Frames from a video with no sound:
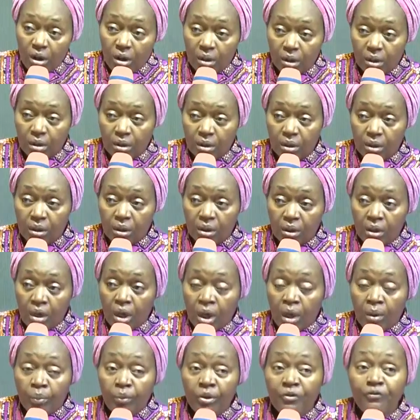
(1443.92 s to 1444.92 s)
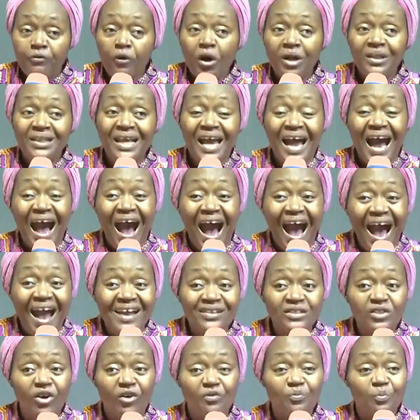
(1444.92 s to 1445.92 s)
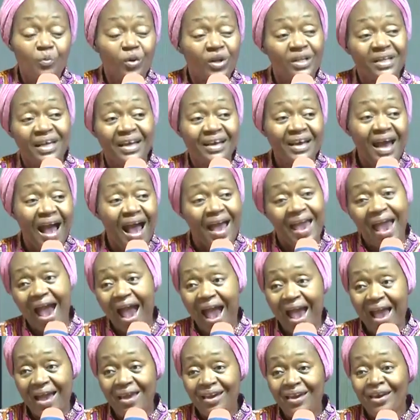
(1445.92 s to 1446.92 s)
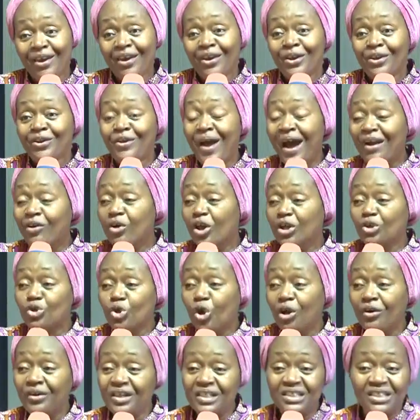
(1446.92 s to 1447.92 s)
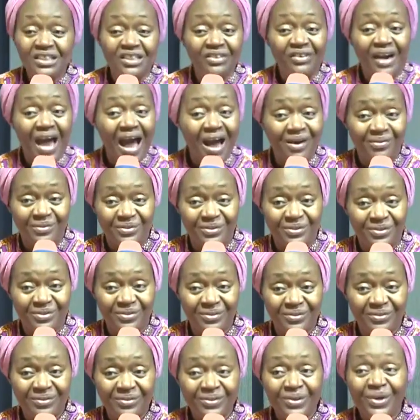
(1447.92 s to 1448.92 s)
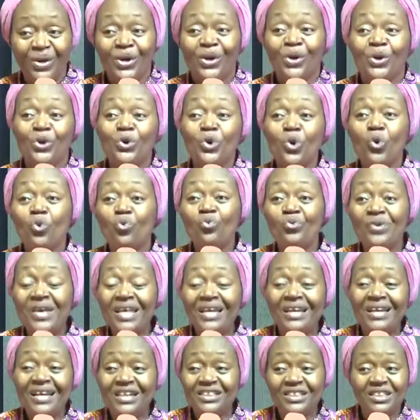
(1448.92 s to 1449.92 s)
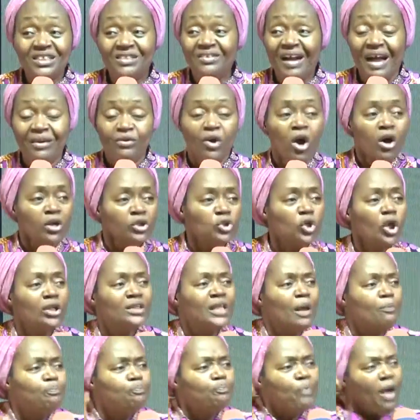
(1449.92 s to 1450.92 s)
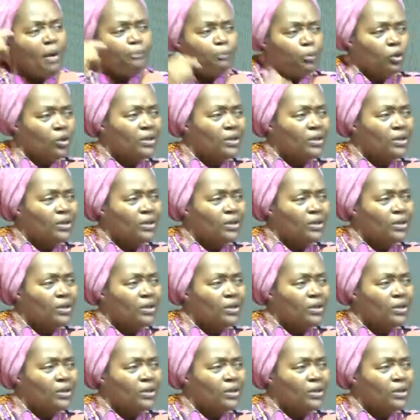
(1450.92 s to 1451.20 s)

fall before the eyes of Mordecai, you are going to reach ground. You will reach ground. So the